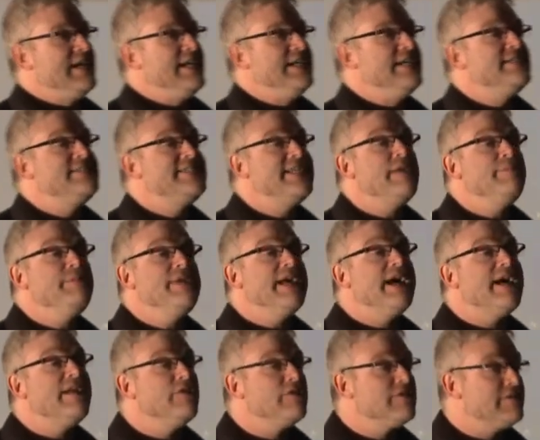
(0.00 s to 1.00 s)
in a
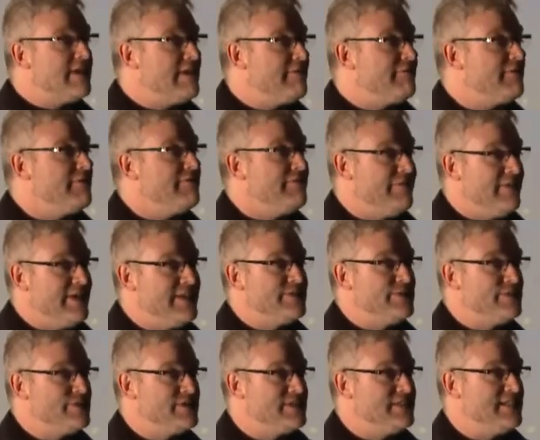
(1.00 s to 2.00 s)
semi-allograft
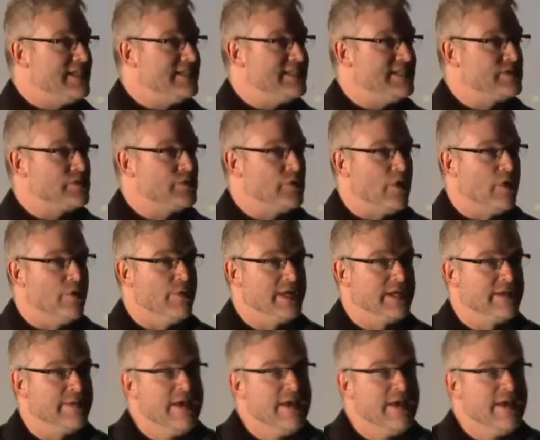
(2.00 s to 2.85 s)
fetus that is growing.